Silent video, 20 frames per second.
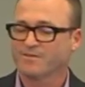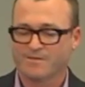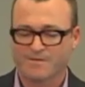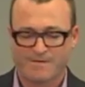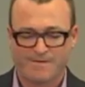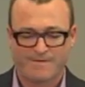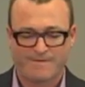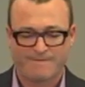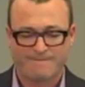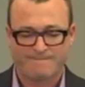
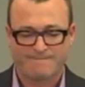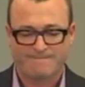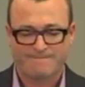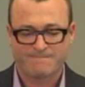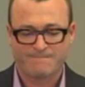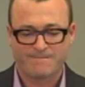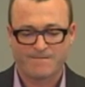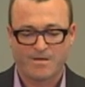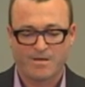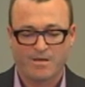
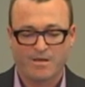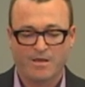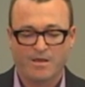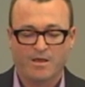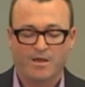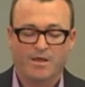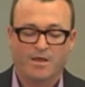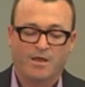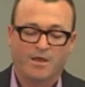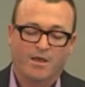
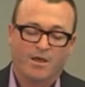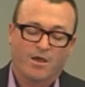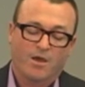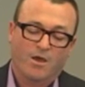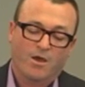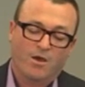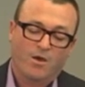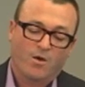(silence)